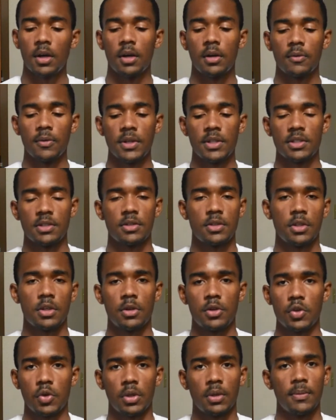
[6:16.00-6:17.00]
reasons,
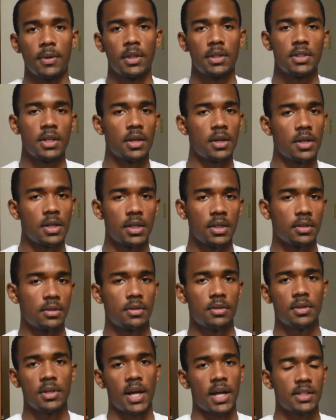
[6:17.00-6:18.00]
joining the military,
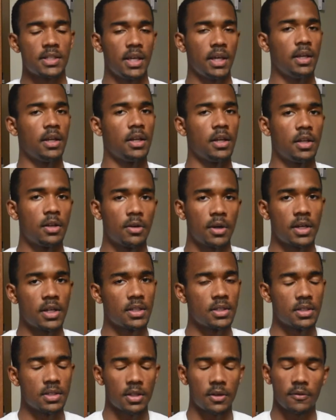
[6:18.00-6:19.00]
not taking any
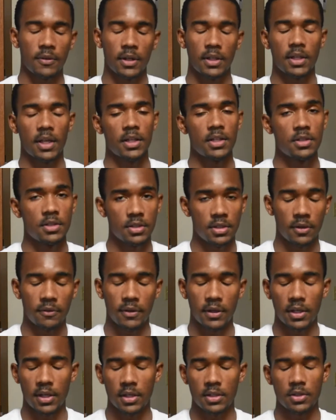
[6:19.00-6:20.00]
credits and stuff like that. So
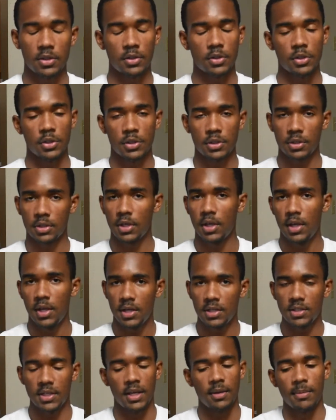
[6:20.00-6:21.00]
just
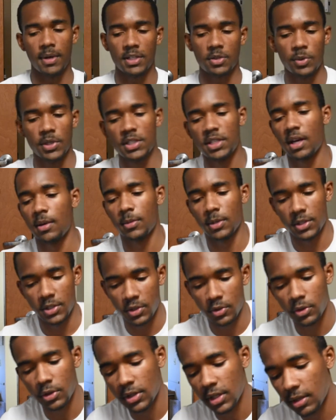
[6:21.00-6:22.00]
take my sweet time with the
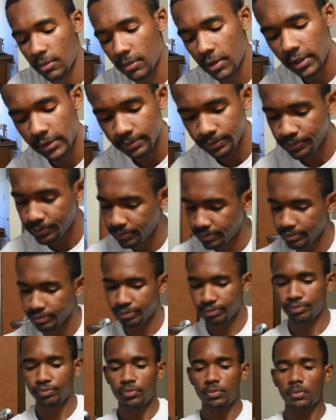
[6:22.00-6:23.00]
school thing. But
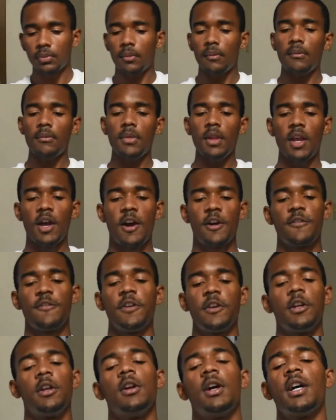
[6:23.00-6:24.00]
I
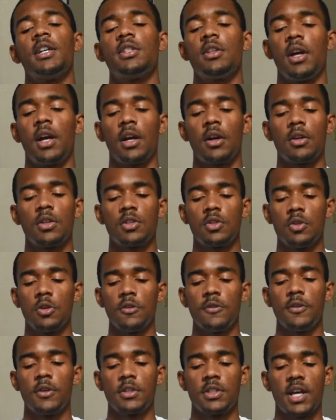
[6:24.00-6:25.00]
figure I go to school
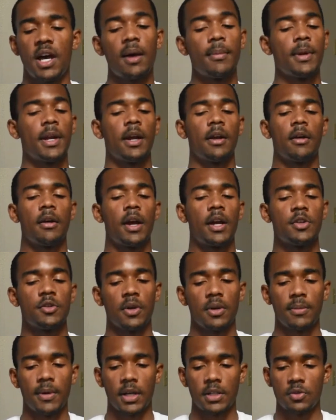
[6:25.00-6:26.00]
full time and I
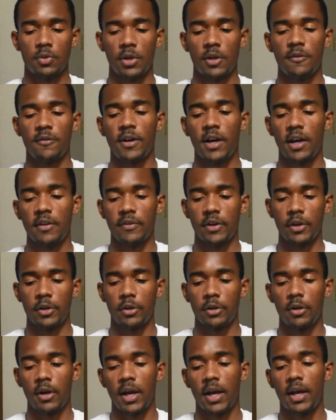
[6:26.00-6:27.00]
graduate by 25
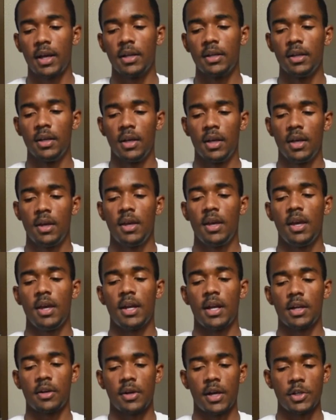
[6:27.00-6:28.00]
undergrad, and
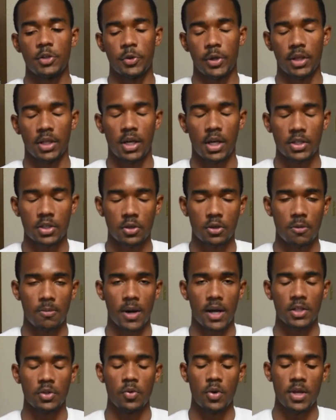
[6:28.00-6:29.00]
I graduate law school
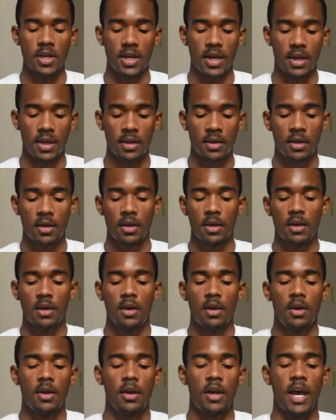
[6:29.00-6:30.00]
by 28
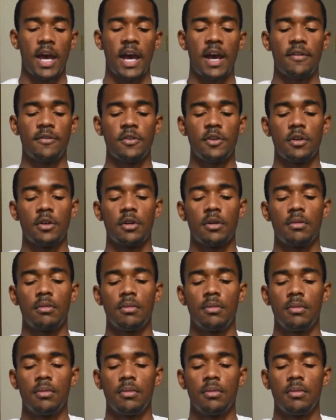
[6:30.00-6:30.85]
after